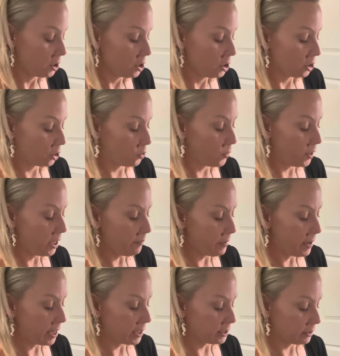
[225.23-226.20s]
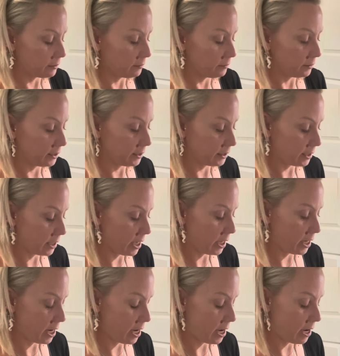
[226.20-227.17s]
The Queen of Pentacles is
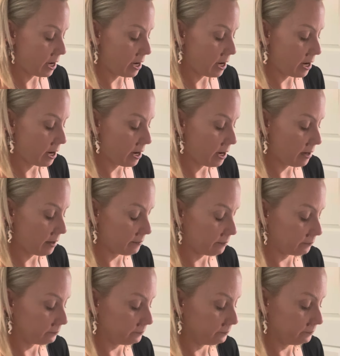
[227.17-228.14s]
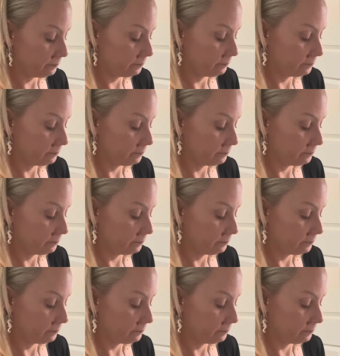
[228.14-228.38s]
like, um,